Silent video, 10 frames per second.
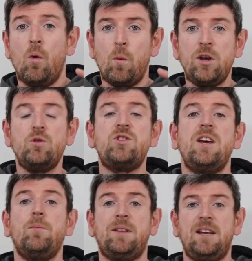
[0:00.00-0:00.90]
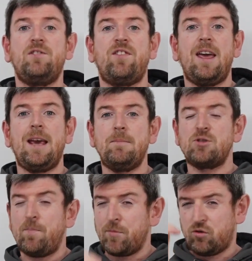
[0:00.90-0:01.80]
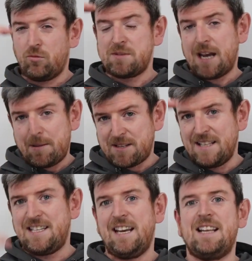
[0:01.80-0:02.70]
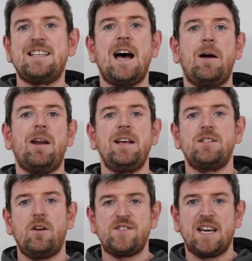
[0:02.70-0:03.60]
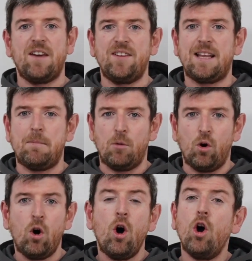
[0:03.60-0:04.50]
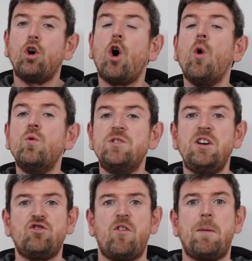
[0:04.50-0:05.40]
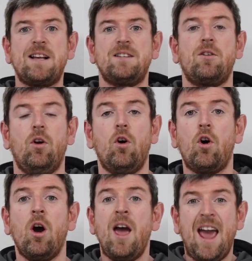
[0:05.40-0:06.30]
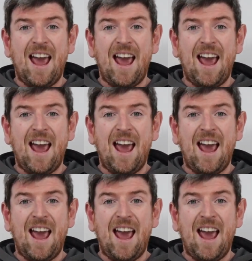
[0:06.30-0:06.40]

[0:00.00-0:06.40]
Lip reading: When you see it with these flames, sometimes I turn the down lights off to give it that more cozy, dramatic look.